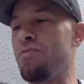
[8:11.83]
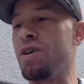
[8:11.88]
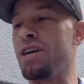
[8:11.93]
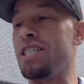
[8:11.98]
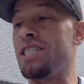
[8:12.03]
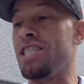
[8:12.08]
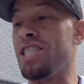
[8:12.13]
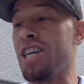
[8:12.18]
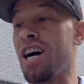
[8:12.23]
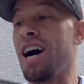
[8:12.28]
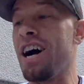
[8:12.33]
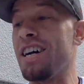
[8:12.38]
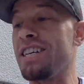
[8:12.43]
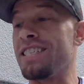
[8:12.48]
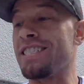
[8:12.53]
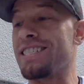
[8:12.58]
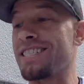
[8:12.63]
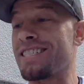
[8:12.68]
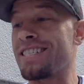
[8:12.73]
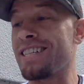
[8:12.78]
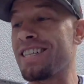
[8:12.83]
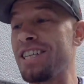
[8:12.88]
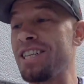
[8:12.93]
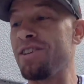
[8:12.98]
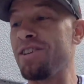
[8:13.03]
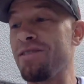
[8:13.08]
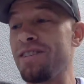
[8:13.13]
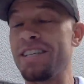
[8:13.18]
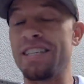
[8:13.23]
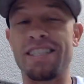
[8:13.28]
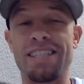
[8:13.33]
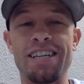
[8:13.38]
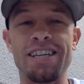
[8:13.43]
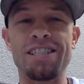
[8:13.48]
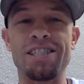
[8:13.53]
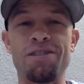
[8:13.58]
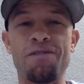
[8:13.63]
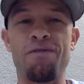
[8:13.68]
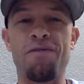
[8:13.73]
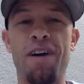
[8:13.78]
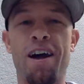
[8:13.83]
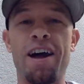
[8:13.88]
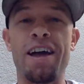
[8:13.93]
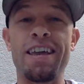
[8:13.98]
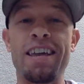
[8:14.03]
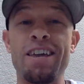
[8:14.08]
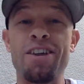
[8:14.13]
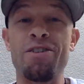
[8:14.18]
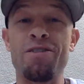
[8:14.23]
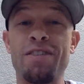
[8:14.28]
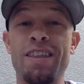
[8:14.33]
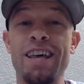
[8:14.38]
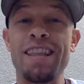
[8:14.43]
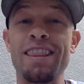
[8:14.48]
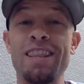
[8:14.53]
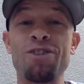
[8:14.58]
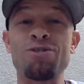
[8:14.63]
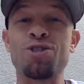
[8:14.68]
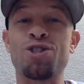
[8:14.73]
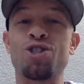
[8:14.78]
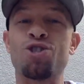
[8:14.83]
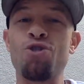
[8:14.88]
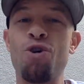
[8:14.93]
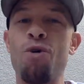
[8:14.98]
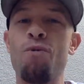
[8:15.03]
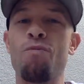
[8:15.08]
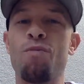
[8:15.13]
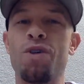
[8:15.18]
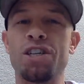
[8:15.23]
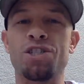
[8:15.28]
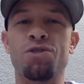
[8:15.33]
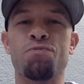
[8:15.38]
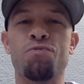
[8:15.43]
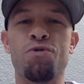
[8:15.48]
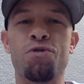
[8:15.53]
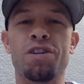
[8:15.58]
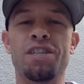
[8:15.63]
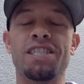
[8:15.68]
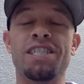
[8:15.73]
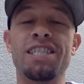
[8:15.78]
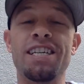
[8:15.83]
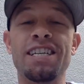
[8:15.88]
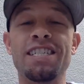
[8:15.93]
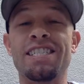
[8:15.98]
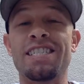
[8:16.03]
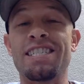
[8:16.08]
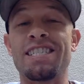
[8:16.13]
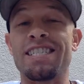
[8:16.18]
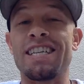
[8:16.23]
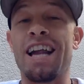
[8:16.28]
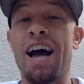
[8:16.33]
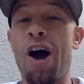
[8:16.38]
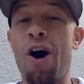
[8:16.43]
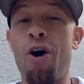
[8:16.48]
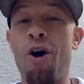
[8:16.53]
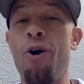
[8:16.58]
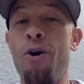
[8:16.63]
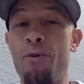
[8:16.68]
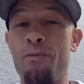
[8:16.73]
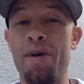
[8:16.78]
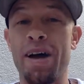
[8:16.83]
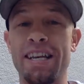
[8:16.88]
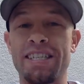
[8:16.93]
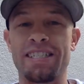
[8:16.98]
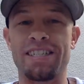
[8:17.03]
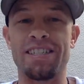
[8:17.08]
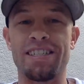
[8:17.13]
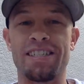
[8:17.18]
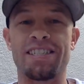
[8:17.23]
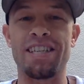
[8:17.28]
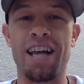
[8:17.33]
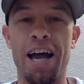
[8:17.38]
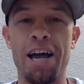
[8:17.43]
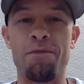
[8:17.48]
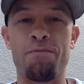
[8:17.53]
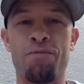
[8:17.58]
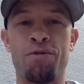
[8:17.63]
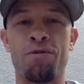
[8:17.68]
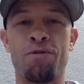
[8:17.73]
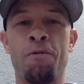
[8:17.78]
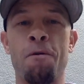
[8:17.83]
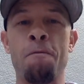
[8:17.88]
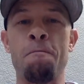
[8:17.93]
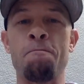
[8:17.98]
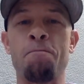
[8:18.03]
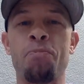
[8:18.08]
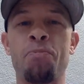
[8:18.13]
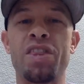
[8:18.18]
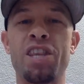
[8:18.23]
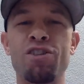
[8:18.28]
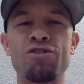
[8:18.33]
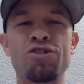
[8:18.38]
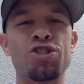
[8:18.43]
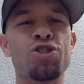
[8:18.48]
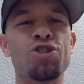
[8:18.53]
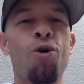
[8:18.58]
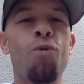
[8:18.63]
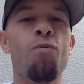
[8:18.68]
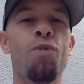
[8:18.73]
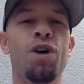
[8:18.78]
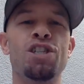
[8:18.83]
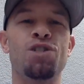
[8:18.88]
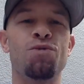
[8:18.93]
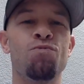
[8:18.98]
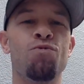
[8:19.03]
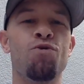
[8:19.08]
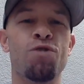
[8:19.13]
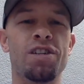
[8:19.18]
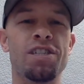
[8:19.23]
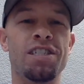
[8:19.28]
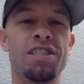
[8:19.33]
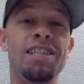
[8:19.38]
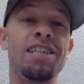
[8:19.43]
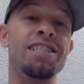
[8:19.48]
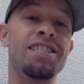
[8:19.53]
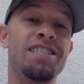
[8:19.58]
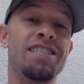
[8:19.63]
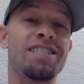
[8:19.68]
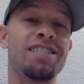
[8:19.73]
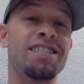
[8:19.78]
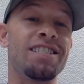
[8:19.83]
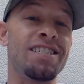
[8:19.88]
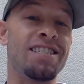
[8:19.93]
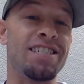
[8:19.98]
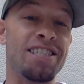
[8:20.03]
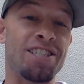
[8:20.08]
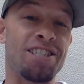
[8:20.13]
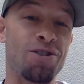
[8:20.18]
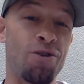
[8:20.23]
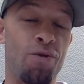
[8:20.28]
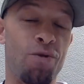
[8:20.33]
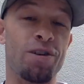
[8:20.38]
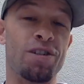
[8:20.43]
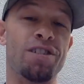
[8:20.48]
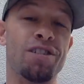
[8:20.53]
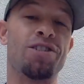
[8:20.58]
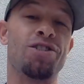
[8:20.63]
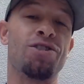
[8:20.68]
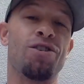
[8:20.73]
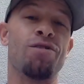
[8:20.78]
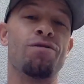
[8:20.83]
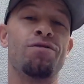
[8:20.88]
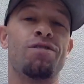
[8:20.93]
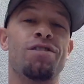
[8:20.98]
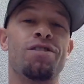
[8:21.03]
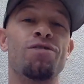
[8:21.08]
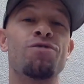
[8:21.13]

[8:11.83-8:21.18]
But John is clearly testifying here that there's so much more to Jesus. And I hope as a disciple, there's so much more to Jesus than just going to church.